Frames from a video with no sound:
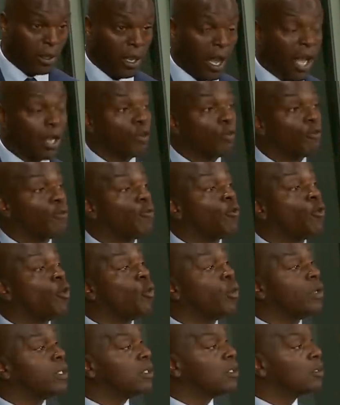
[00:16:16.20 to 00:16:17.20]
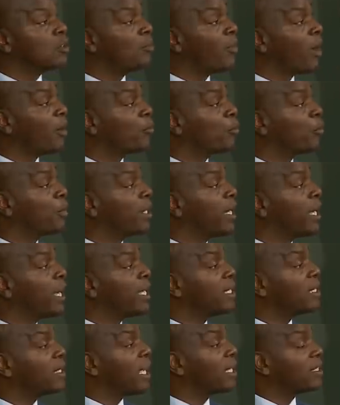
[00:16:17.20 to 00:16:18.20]
I look forward to my three
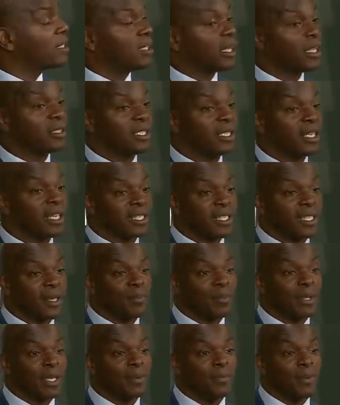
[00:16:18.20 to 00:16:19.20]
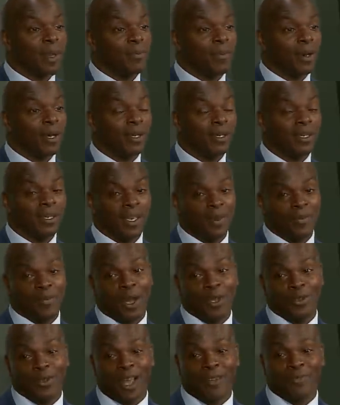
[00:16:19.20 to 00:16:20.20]
years as a London Assembly member.
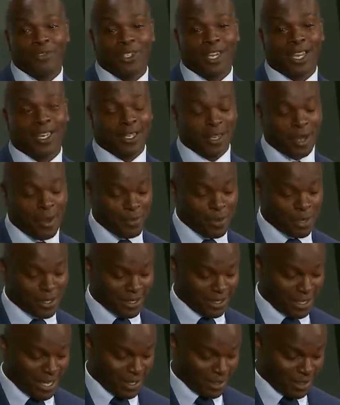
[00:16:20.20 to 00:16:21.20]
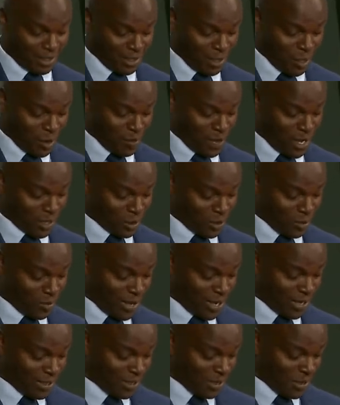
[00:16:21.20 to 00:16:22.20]
Mind you, I haven't checked the numbers. Let's hope that's
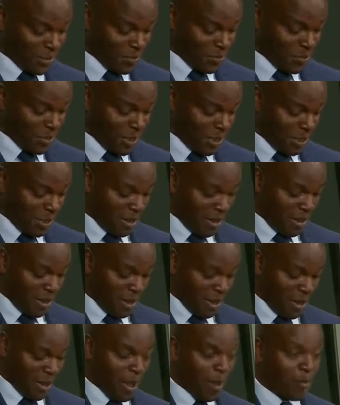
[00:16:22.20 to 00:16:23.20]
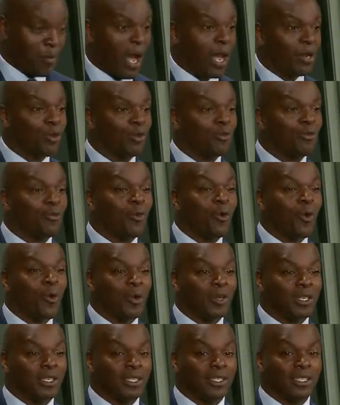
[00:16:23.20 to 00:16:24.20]
correct. But I look
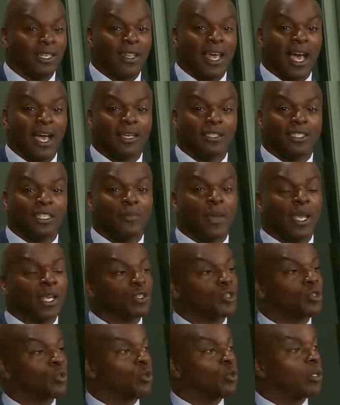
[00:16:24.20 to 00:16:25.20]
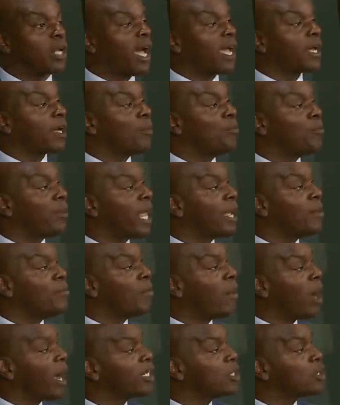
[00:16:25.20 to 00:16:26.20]
forward to that to make sure that I can play
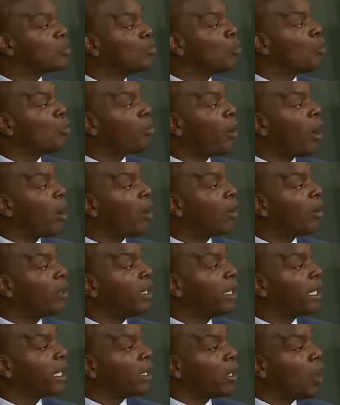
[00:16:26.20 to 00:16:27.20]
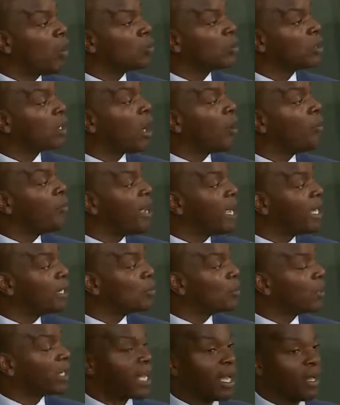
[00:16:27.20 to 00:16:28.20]
my small part in holding our mayor
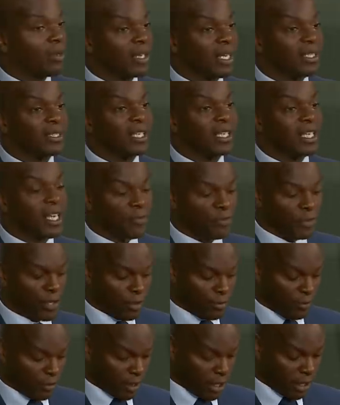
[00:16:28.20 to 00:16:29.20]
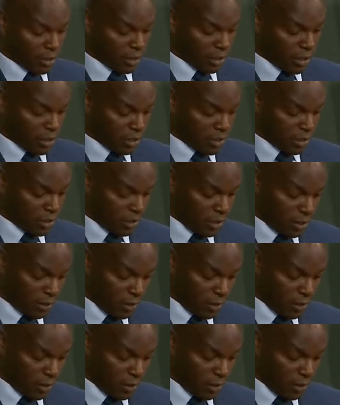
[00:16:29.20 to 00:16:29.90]
to account and delivering for Londoners.